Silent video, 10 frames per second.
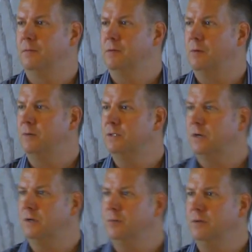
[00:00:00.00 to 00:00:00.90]
We already
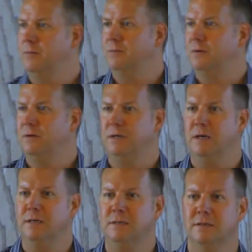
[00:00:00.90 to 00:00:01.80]
talked about it, but I want to hear it
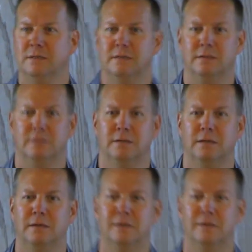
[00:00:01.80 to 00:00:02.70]
again.
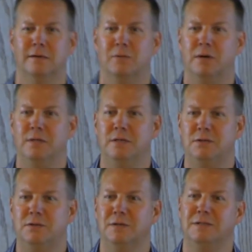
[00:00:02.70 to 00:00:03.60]
Why do you need to
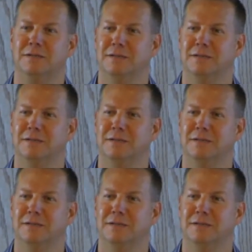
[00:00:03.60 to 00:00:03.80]
do it?